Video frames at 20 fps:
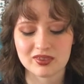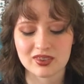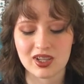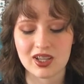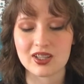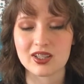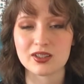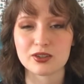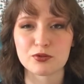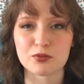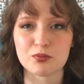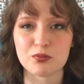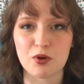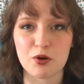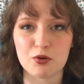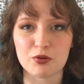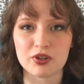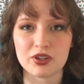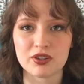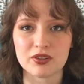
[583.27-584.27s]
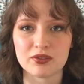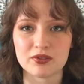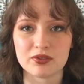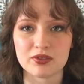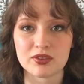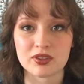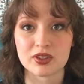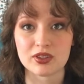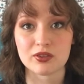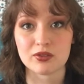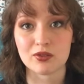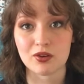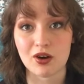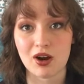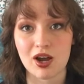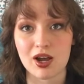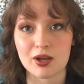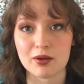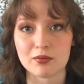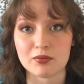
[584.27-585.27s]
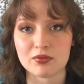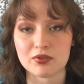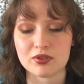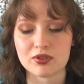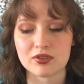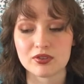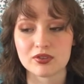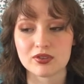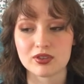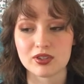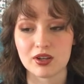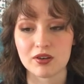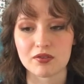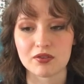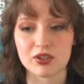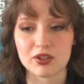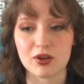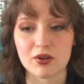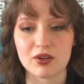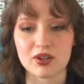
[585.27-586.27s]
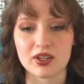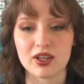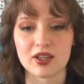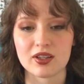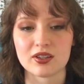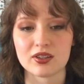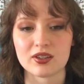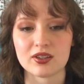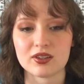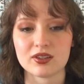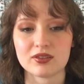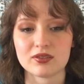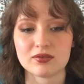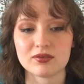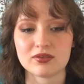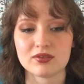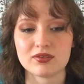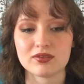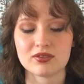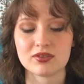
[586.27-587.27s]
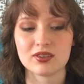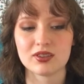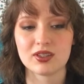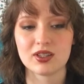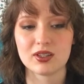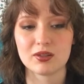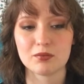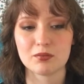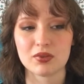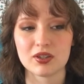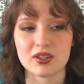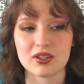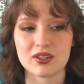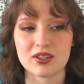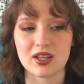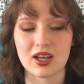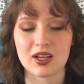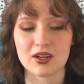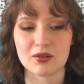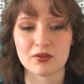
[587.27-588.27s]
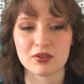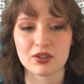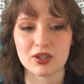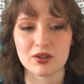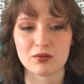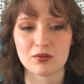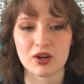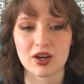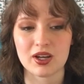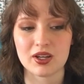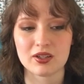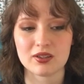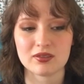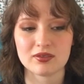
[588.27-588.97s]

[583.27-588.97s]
I guess motives in crimes definitely go together, but I don't get why